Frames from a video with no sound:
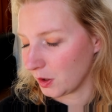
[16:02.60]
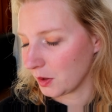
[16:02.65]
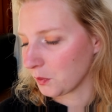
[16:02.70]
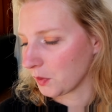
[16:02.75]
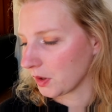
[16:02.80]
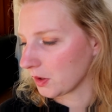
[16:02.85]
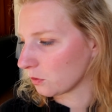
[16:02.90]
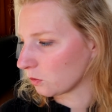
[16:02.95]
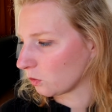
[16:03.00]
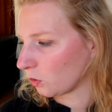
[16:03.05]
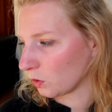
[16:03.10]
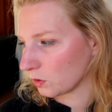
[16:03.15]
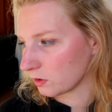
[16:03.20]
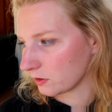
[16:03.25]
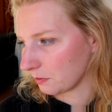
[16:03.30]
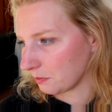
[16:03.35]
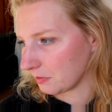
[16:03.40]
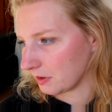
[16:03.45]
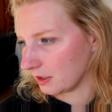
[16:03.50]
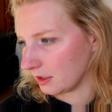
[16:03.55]
I want to roll
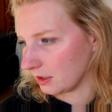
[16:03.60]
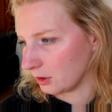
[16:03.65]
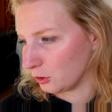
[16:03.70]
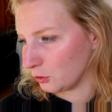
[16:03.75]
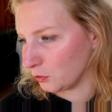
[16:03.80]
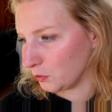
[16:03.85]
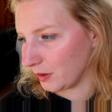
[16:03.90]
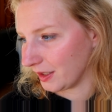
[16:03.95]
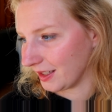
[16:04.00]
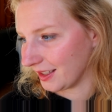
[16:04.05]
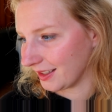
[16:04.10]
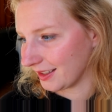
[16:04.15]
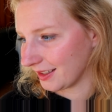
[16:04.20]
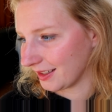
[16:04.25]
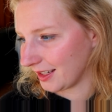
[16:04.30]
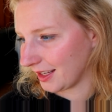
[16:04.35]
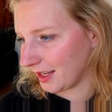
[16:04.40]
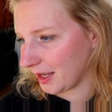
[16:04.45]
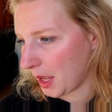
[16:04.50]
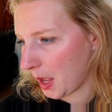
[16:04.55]
something new
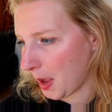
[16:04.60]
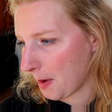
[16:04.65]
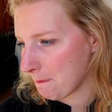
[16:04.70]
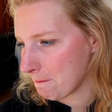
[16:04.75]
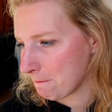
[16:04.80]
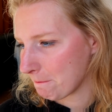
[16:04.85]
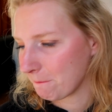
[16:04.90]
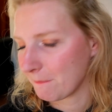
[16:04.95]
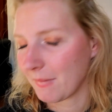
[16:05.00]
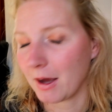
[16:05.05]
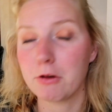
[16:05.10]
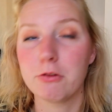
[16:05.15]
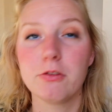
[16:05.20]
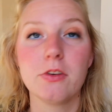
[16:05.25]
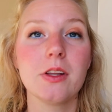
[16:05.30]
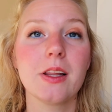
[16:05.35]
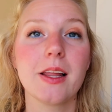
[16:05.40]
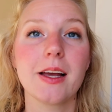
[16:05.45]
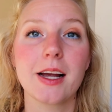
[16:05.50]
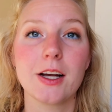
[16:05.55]
in? I
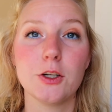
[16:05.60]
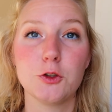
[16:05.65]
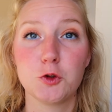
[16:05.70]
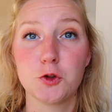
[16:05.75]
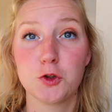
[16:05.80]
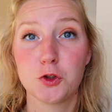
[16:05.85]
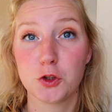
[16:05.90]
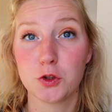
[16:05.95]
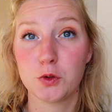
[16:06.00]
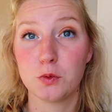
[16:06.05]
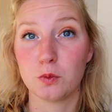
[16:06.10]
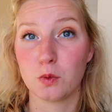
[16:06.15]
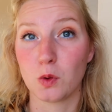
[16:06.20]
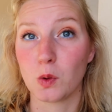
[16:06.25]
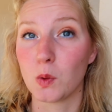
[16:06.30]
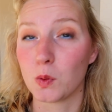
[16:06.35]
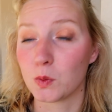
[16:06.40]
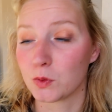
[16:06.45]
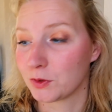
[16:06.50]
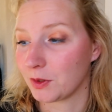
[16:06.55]
feel like I should
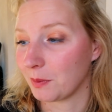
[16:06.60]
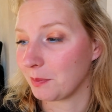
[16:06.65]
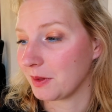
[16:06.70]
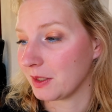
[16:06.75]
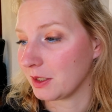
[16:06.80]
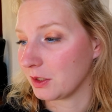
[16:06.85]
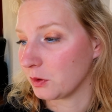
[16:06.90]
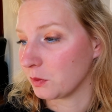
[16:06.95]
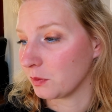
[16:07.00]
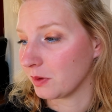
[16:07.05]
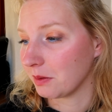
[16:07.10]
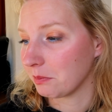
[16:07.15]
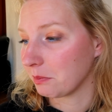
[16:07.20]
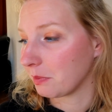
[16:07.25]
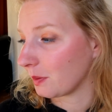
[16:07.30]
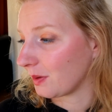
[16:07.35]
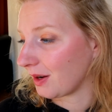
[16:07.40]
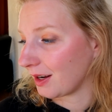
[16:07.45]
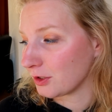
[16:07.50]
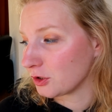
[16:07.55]
roll something new in,
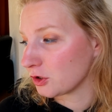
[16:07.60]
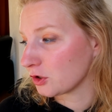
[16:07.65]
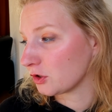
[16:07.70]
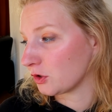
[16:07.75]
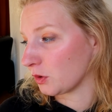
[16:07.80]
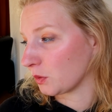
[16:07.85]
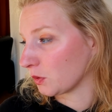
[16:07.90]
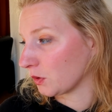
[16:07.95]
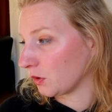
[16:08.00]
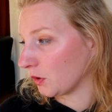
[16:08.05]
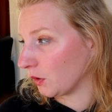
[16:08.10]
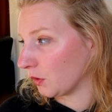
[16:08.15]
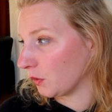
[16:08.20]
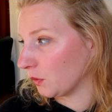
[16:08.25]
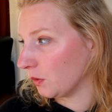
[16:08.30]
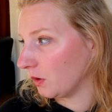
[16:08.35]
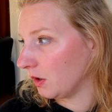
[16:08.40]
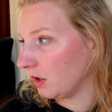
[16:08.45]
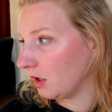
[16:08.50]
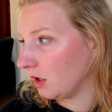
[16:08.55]
but I just don't
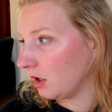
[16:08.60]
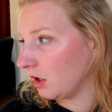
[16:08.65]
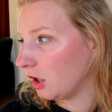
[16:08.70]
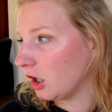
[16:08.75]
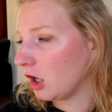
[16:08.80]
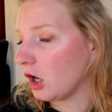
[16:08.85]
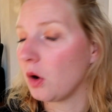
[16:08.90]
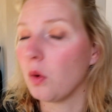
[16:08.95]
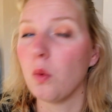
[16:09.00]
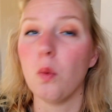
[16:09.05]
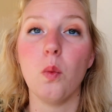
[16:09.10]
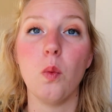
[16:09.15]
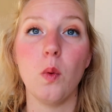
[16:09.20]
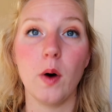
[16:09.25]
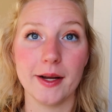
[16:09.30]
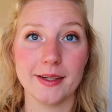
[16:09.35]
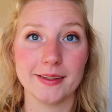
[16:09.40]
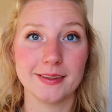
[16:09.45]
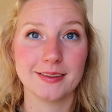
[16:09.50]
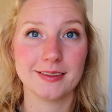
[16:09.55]
know
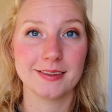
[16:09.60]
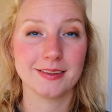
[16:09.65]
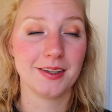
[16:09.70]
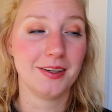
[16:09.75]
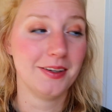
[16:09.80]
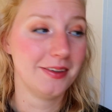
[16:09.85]
what.